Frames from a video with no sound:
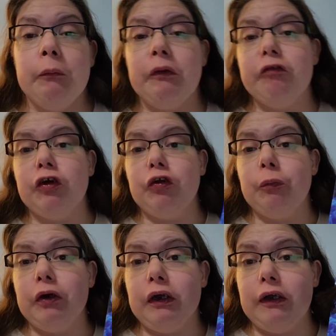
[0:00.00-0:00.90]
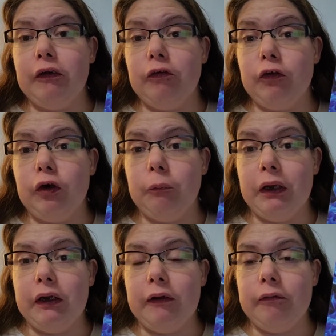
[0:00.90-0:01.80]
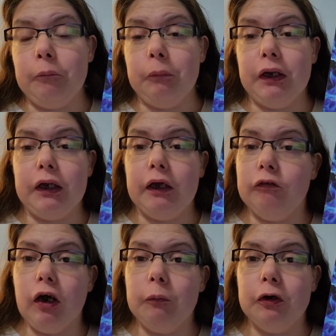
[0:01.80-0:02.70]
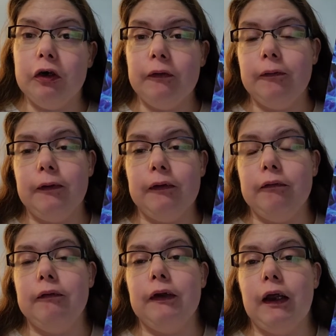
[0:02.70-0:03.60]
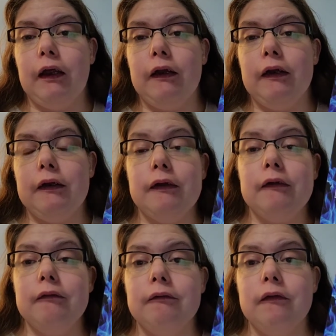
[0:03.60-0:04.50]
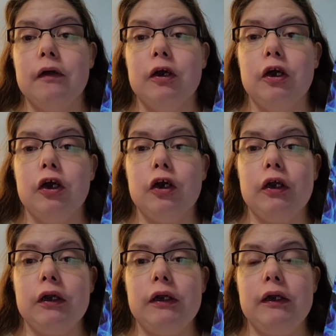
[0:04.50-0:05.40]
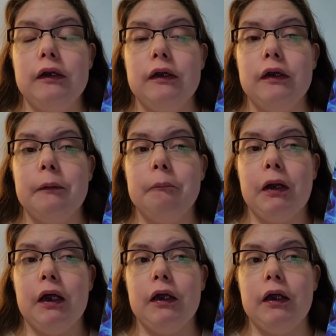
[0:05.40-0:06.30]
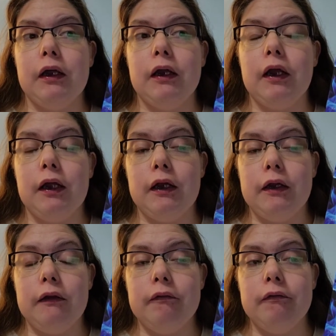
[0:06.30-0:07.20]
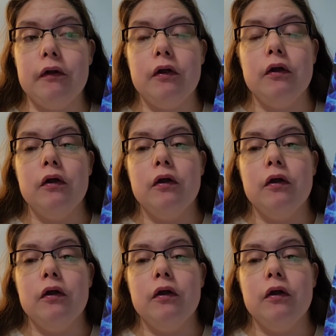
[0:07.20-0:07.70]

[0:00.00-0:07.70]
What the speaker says: but my first book is Learn My Lesson by Kate Roberts. This again is Hercules, Meg, and Hades